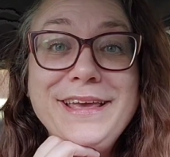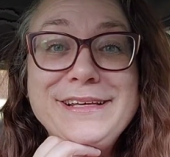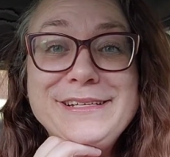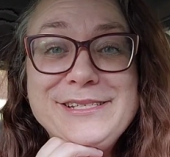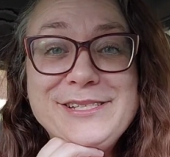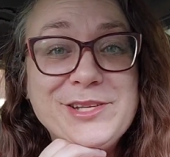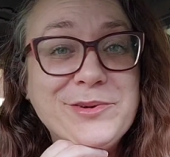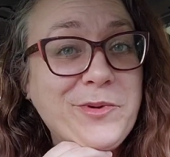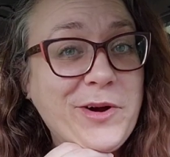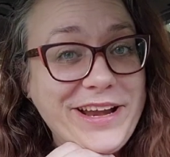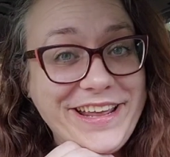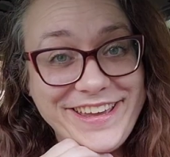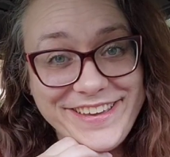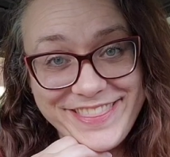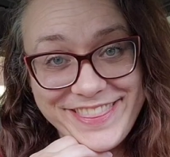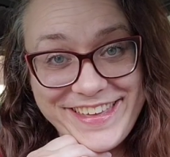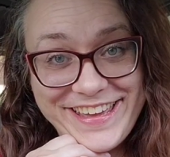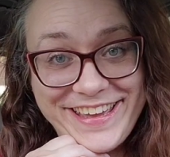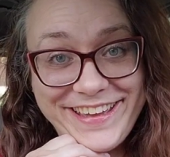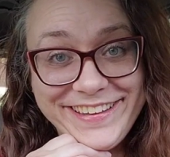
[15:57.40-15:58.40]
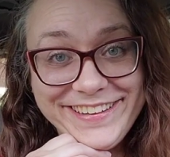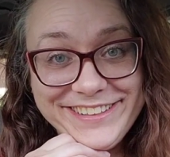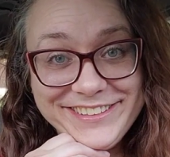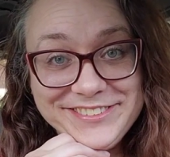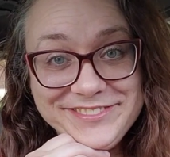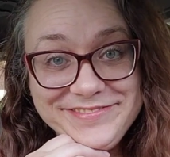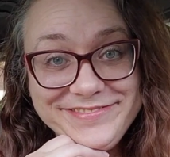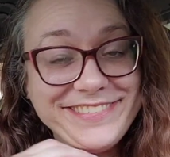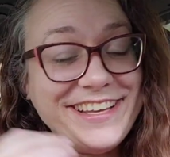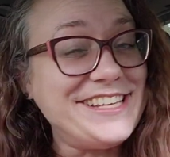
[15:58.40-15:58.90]
So what do you think?
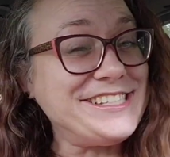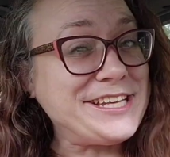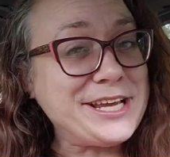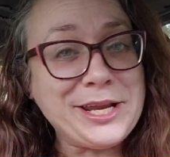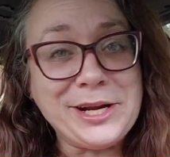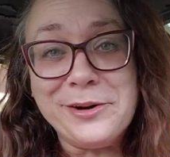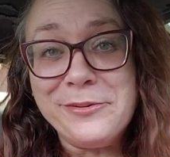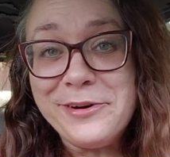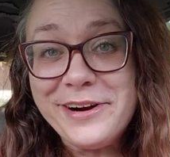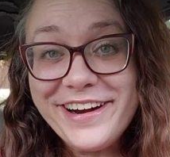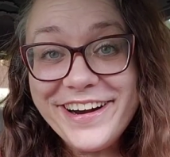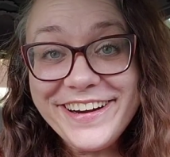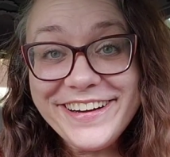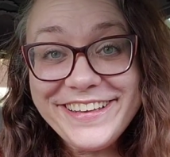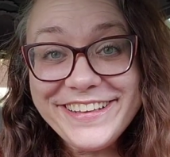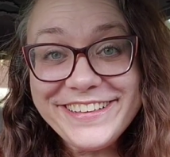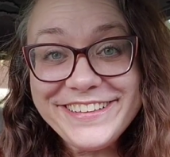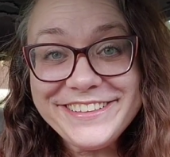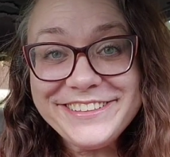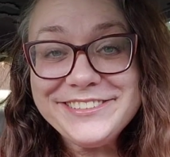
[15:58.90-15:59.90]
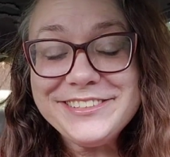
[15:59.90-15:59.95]
Is it gonna work?